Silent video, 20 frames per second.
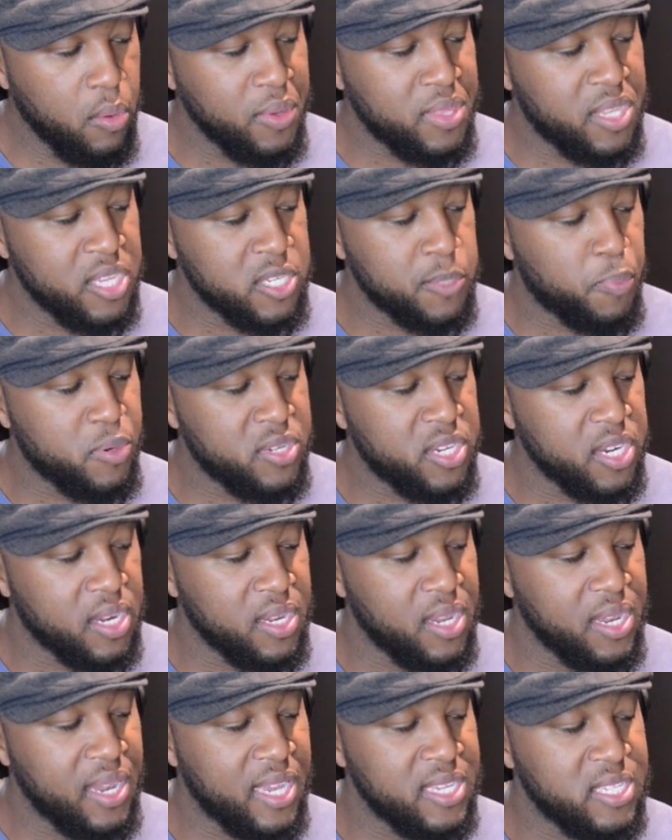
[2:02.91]
with this
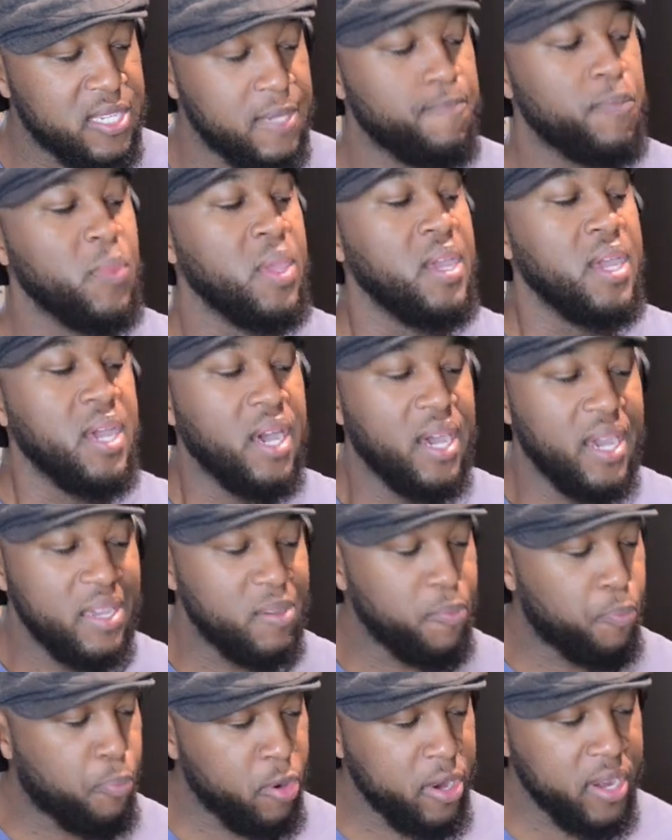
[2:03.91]
particular lesson,
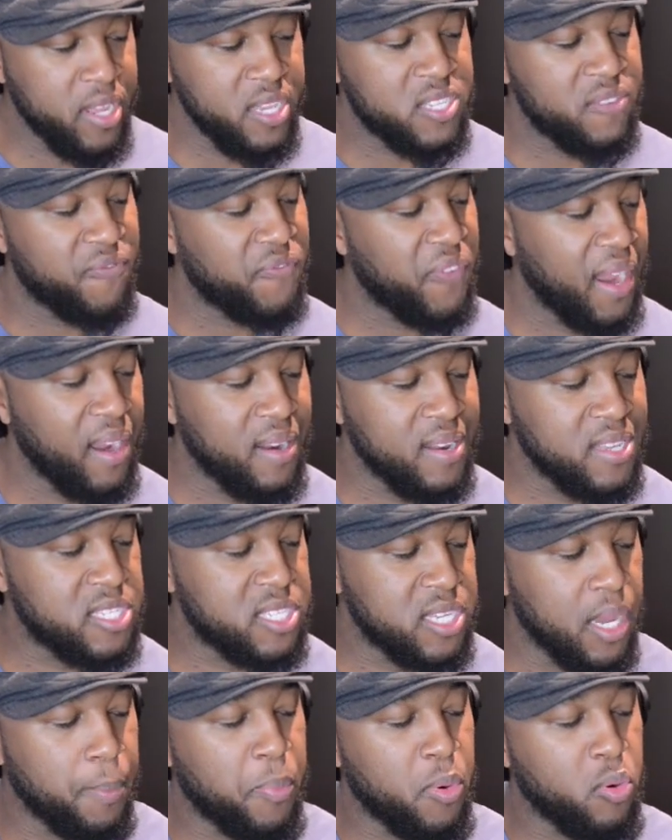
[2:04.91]
fairly
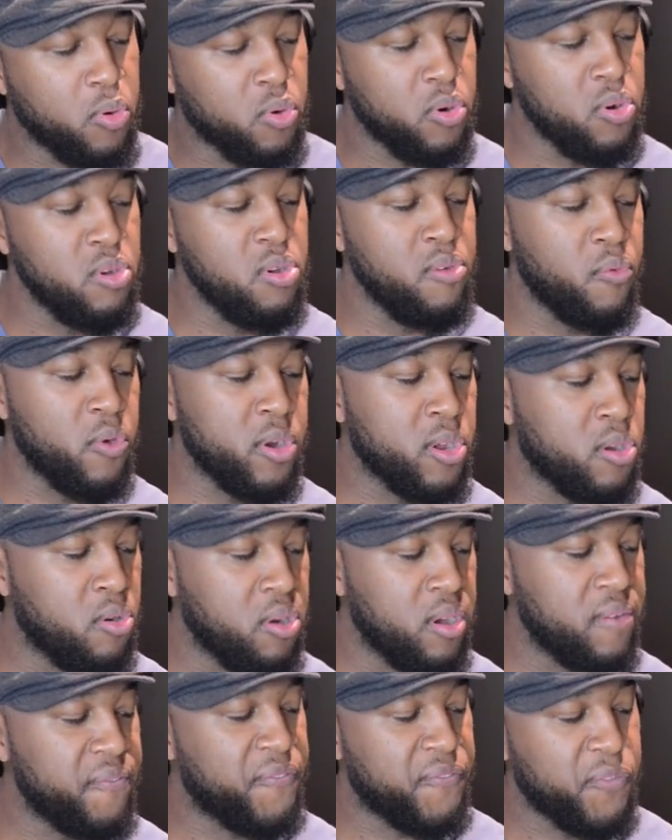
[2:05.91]
simple groove. We're
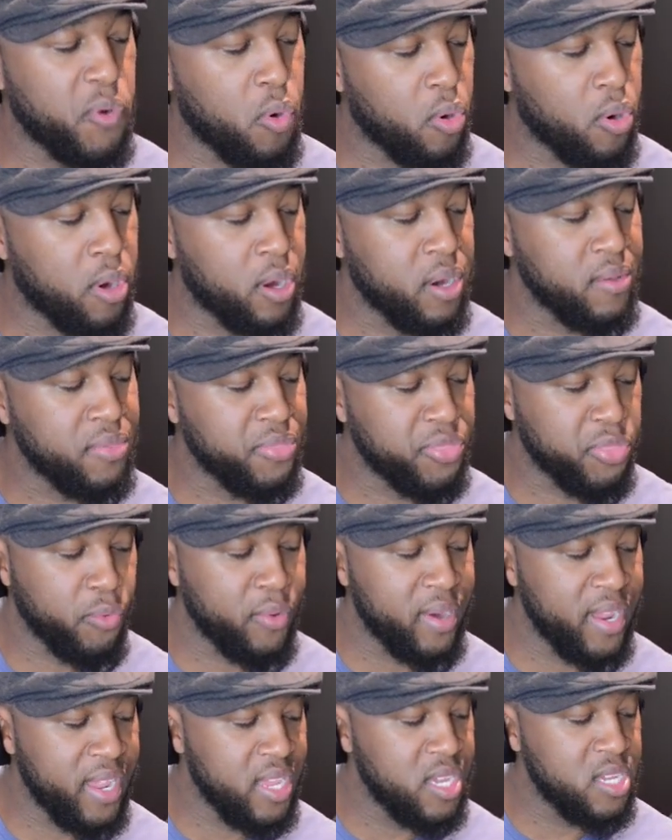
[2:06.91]
going 4,
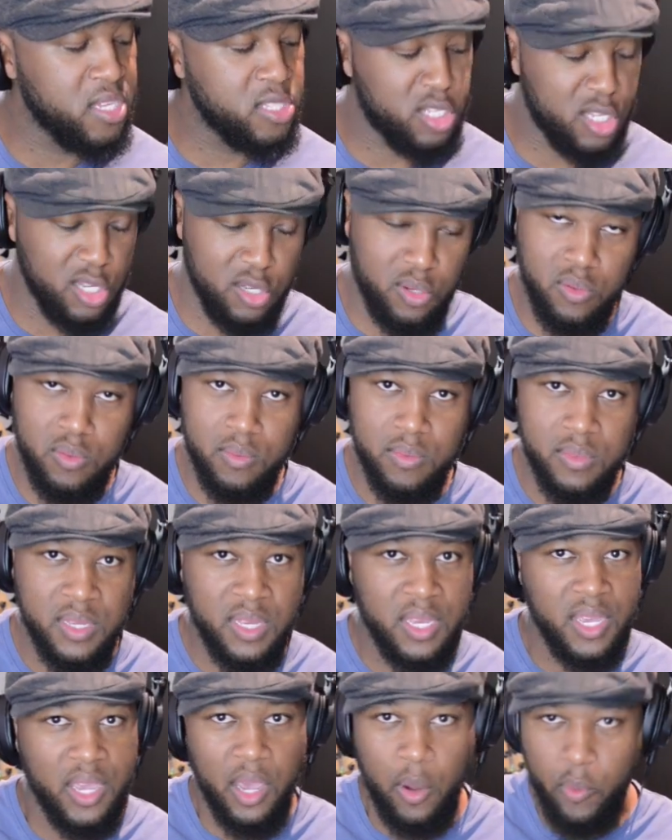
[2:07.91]
3, 2.
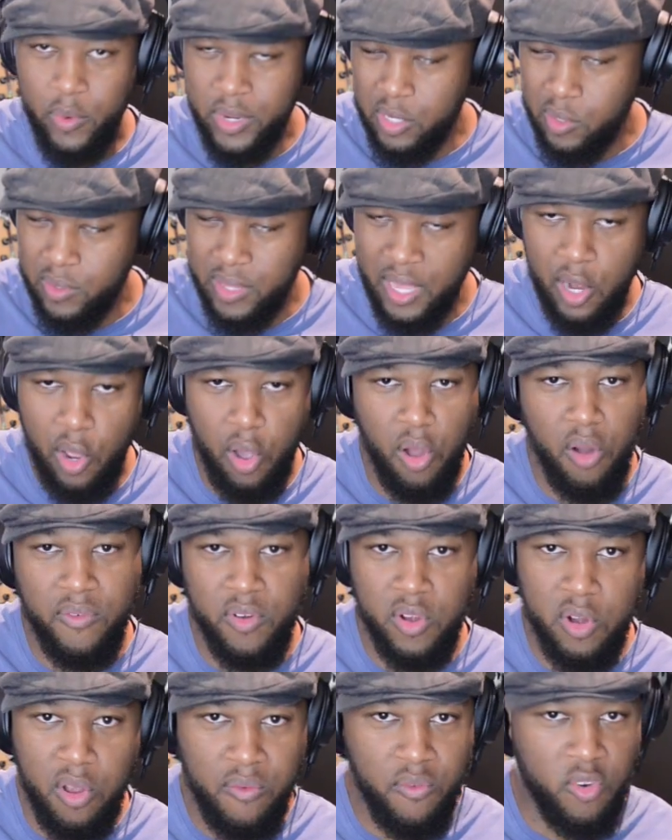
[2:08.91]
We do that over
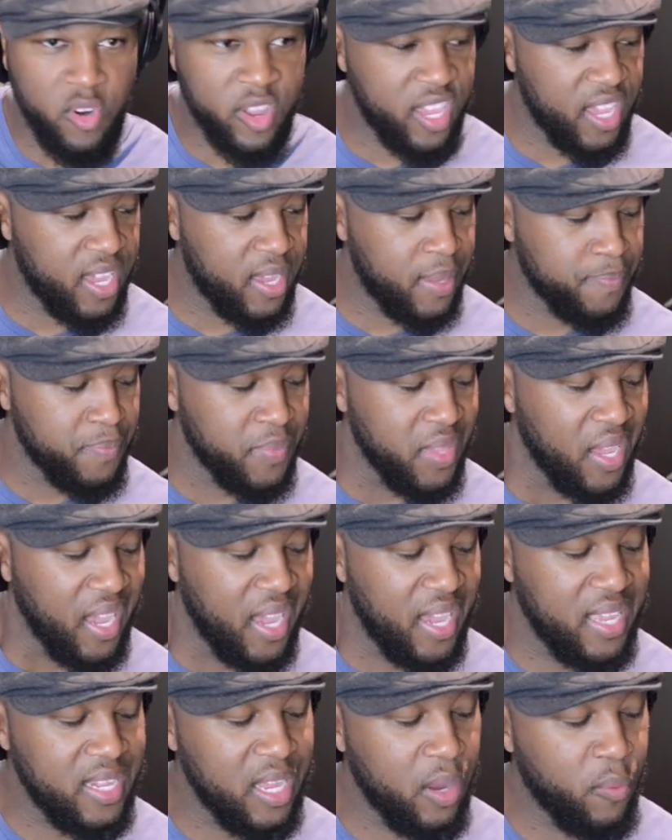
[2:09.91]
and over again,
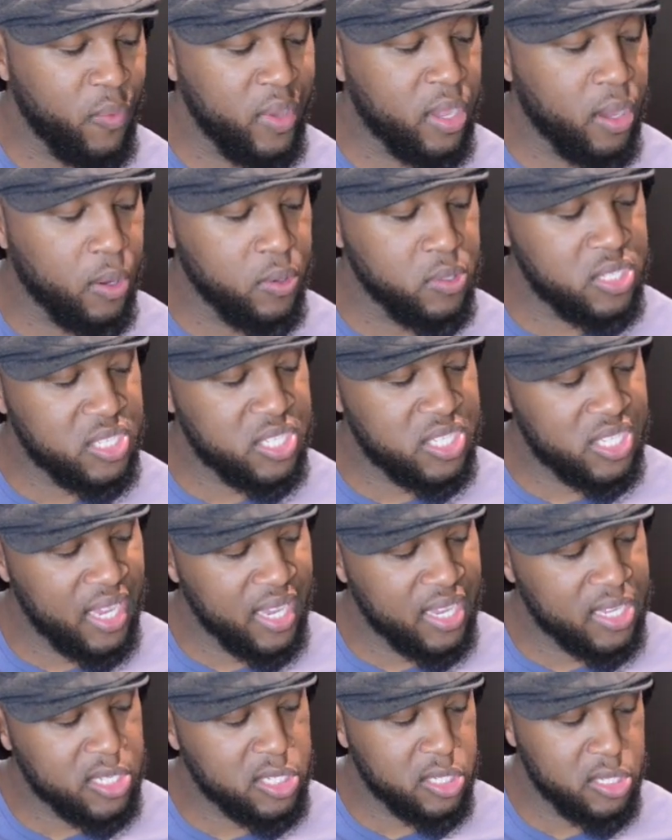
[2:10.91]
and then we go
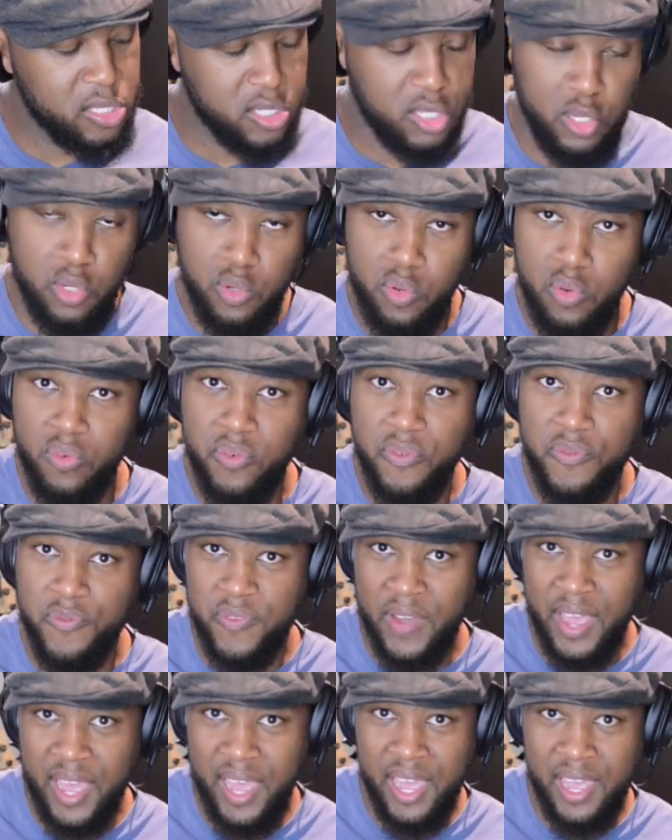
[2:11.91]
6 to
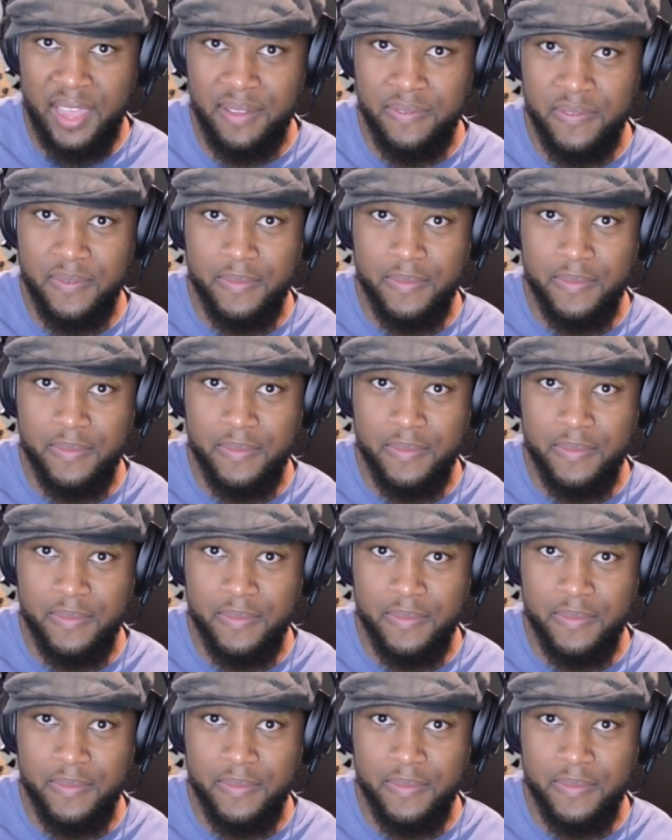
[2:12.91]
5,